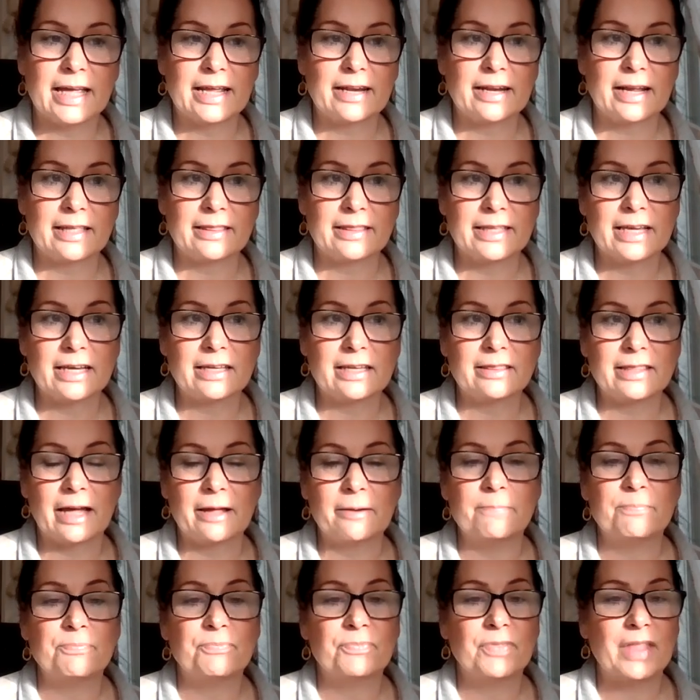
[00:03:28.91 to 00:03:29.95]
And I think
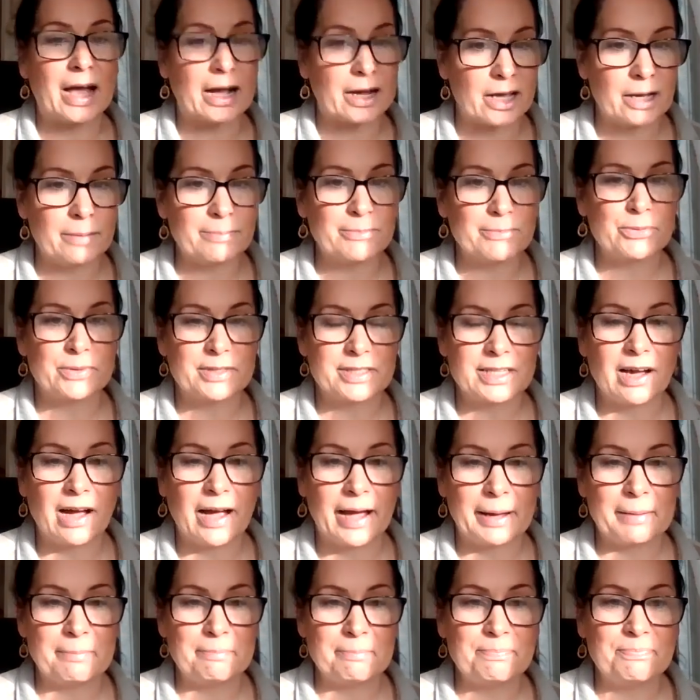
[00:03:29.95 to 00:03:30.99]
that comes with
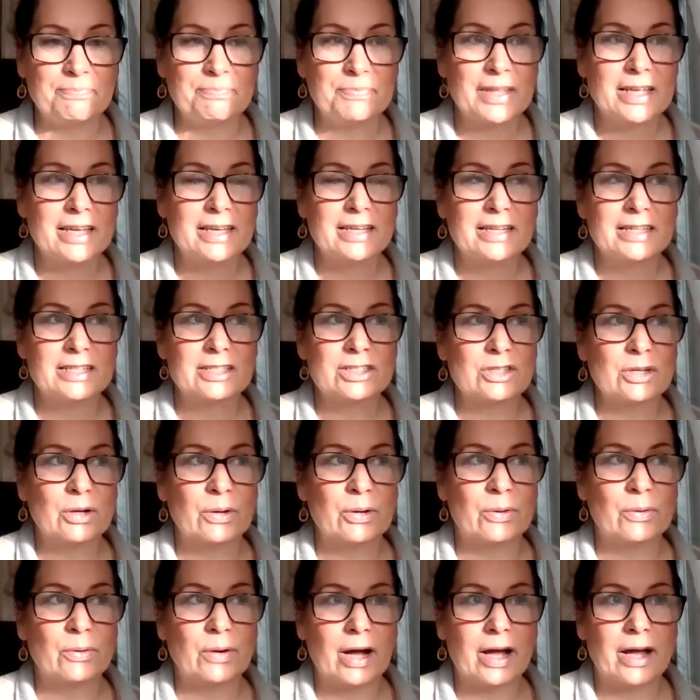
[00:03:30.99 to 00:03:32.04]
time.
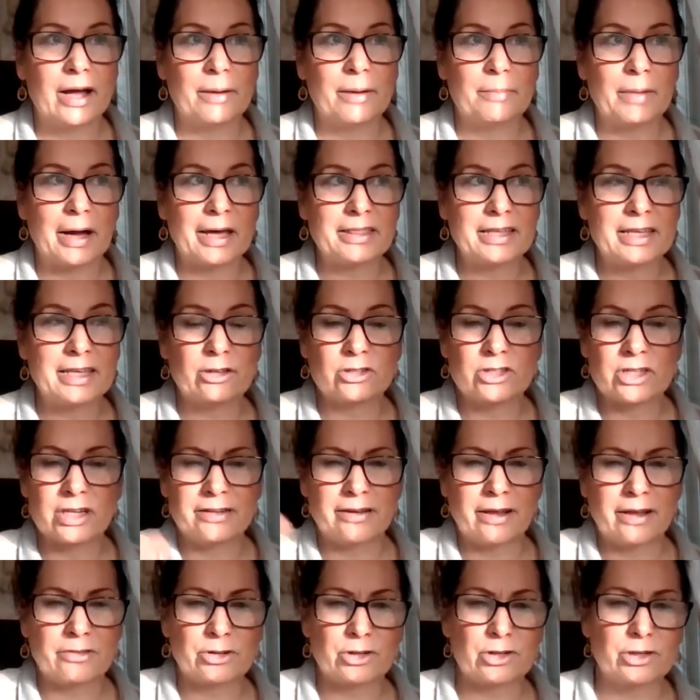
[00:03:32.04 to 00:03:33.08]
So I think there's
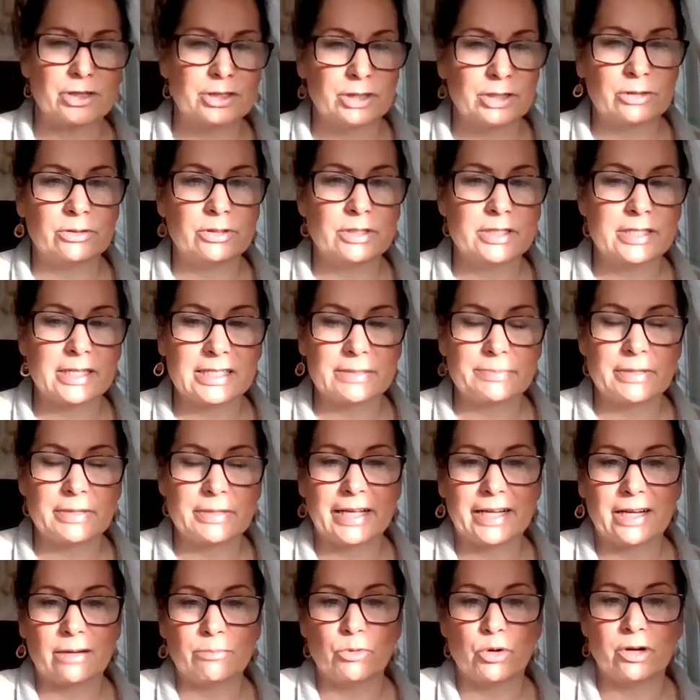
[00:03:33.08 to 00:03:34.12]
another clinical assessment,
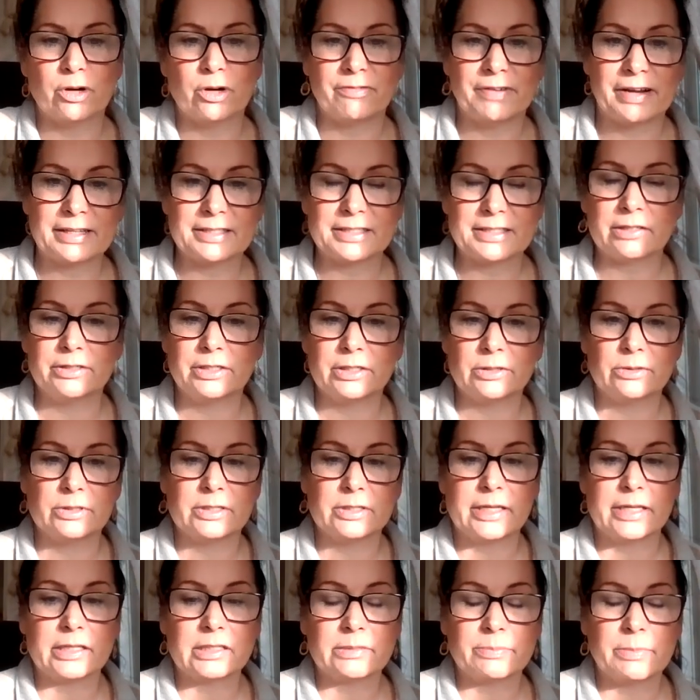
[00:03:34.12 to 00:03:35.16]
like a more advanced clinical
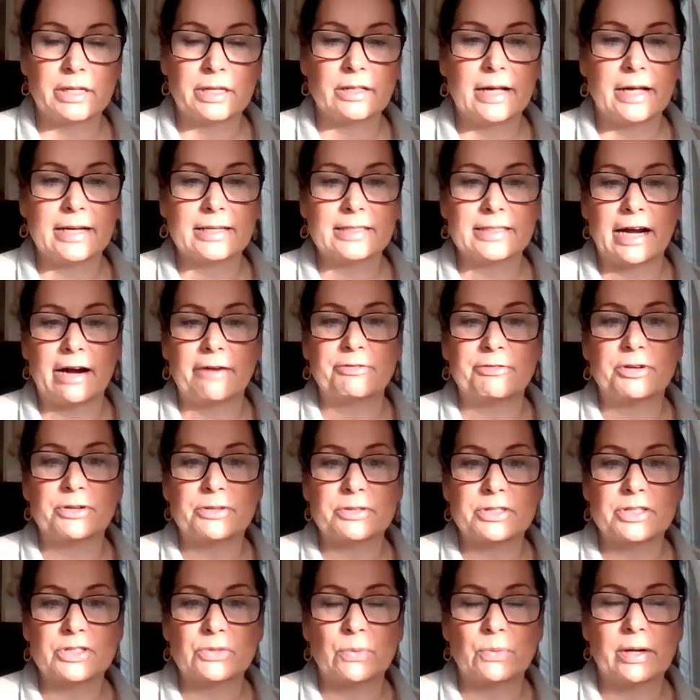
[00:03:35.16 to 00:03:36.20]
assessment class after
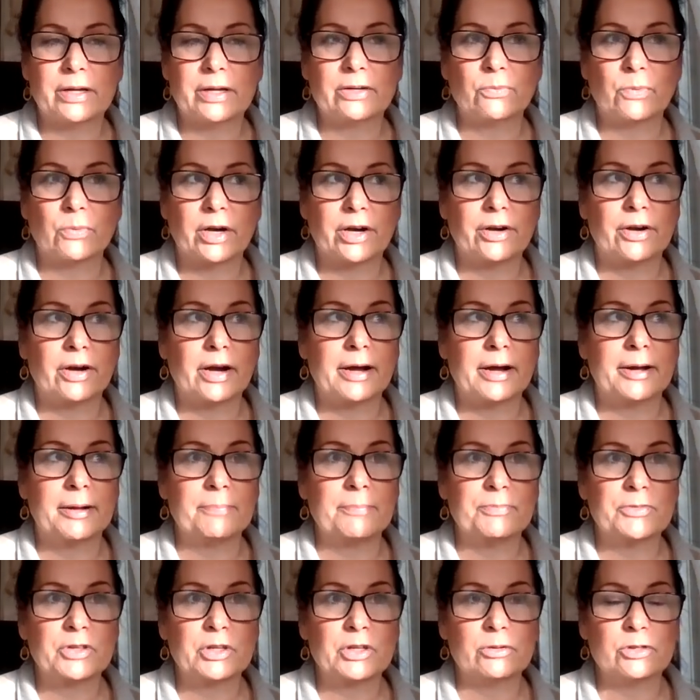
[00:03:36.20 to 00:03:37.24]
this one, where
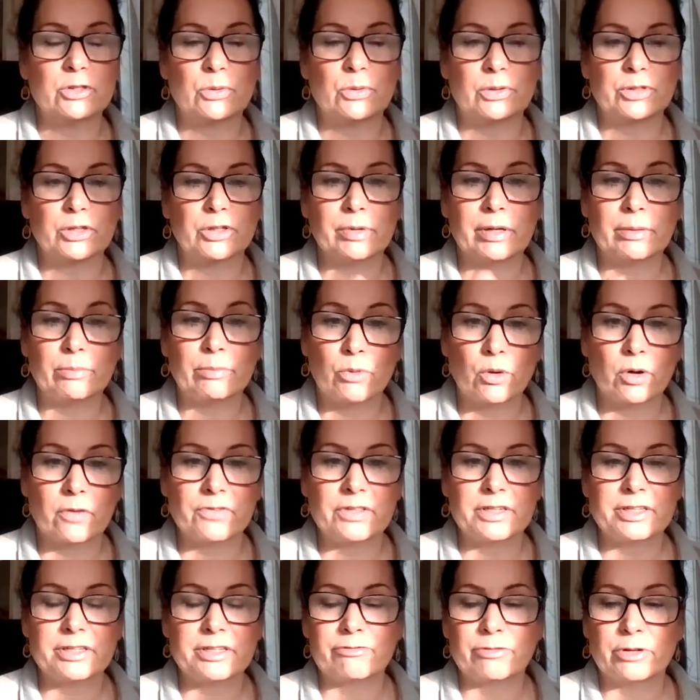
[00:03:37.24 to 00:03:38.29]
you do a little bit more of
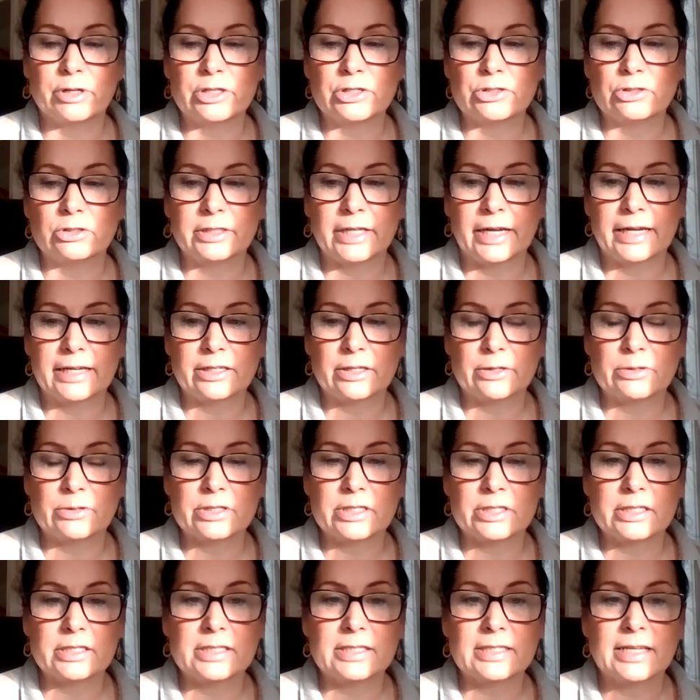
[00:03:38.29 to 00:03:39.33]
the differential
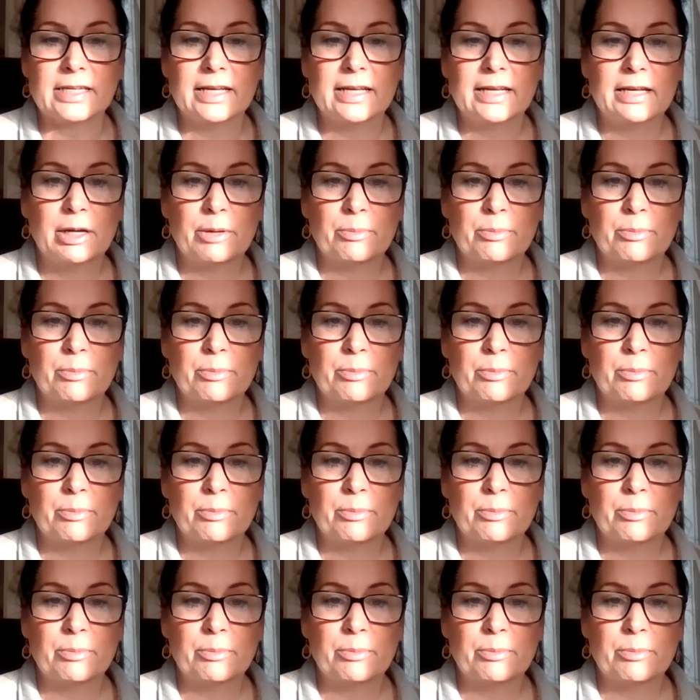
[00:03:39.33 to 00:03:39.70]
diagnosis.